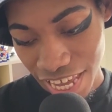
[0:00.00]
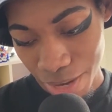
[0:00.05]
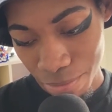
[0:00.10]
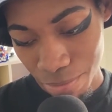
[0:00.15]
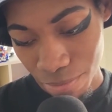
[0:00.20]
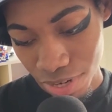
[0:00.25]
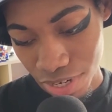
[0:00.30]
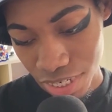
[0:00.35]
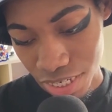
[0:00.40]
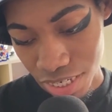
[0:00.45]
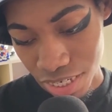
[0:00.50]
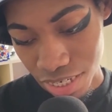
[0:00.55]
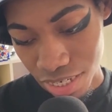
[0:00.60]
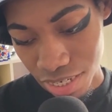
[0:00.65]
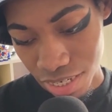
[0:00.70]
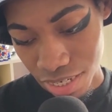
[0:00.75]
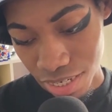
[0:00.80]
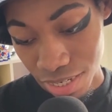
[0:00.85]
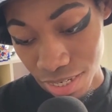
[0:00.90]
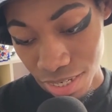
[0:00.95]
much
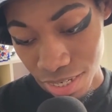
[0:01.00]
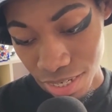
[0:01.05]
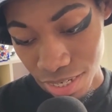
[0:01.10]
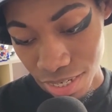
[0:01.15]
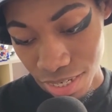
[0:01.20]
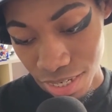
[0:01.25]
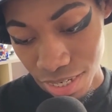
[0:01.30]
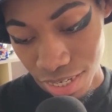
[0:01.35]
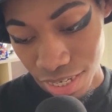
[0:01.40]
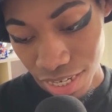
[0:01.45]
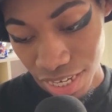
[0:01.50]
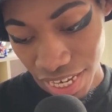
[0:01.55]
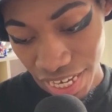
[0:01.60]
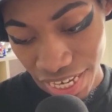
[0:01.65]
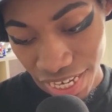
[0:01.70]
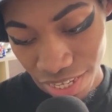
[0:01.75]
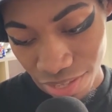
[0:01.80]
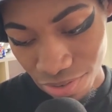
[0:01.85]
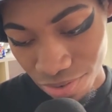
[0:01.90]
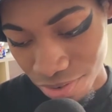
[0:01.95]

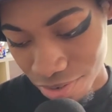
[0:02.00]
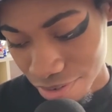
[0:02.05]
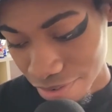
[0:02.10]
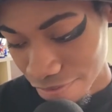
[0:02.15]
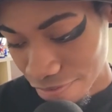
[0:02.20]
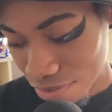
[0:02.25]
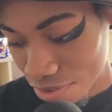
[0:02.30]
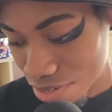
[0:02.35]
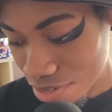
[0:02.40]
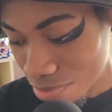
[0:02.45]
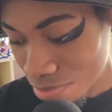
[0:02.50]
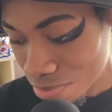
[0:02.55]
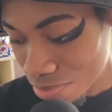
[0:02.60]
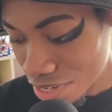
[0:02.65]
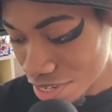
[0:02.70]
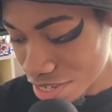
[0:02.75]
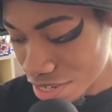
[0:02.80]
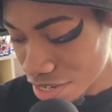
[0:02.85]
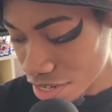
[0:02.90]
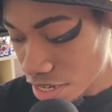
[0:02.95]
either for some
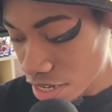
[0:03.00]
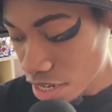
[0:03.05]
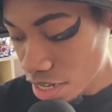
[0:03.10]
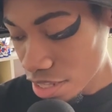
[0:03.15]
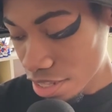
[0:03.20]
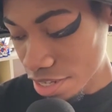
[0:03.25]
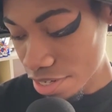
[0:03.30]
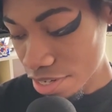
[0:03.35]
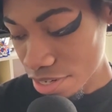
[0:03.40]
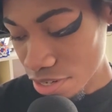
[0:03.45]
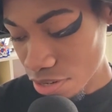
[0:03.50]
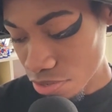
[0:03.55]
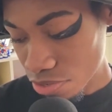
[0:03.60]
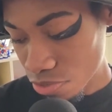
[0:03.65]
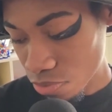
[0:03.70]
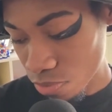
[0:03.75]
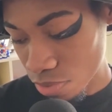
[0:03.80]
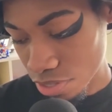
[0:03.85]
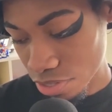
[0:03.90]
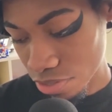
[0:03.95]
reason. This is
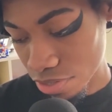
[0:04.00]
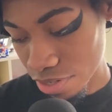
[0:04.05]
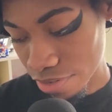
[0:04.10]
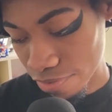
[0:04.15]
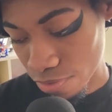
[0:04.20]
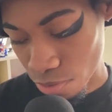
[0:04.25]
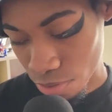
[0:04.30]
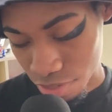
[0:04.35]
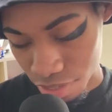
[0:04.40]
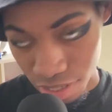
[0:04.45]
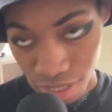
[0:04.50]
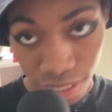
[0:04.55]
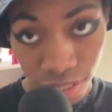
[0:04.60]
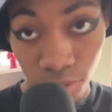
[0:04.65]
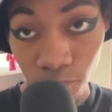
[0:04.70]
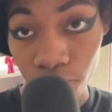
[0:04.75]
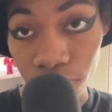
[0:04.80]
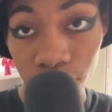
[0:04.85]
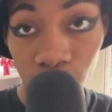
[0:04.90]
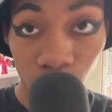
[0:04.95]
also Wizard, of course,
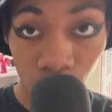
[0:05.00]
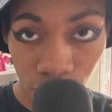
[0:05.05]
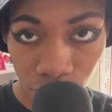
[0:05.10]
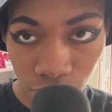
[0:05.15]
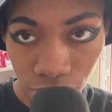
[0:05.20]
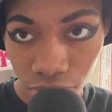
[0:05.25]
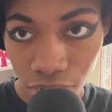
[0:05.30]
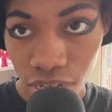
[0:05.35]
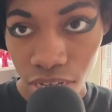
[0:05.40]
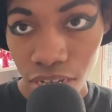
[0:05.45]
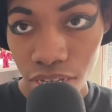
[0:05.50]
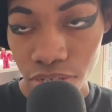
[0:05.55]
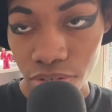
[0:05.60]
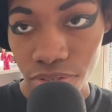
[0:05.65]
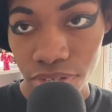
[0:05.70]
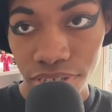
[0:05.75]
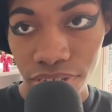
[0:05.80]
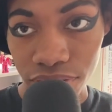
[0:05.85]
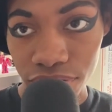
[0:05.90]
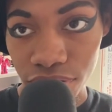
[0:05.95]
going in order. So
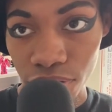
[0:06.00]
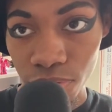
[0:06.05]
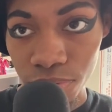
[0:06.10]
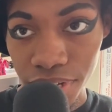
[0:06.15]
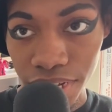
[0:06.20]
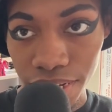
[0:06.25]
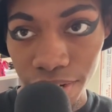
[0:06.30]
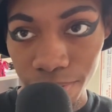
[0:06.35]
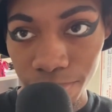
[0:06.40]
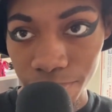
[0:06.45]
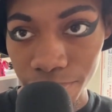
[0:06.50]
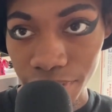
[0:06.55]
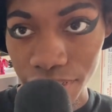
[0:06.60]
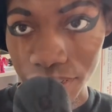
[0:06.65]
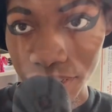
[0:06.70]
this is Go Get 'em. This